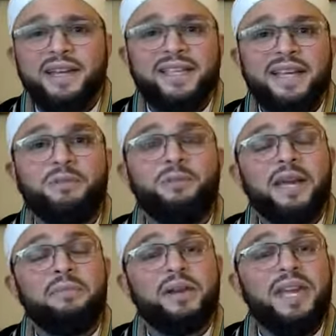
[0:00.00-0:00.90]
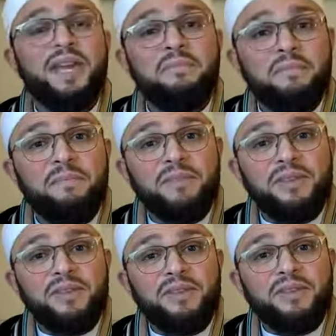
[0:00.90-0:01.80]
Sayyidina Ibrahim
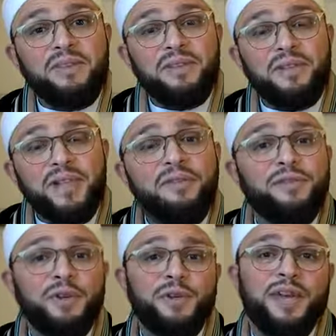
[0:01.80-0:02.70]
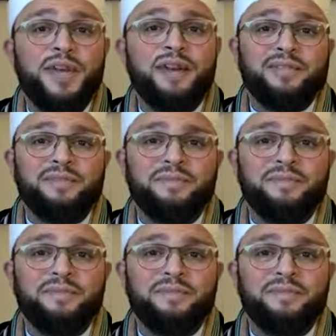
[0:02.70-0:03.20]
left her there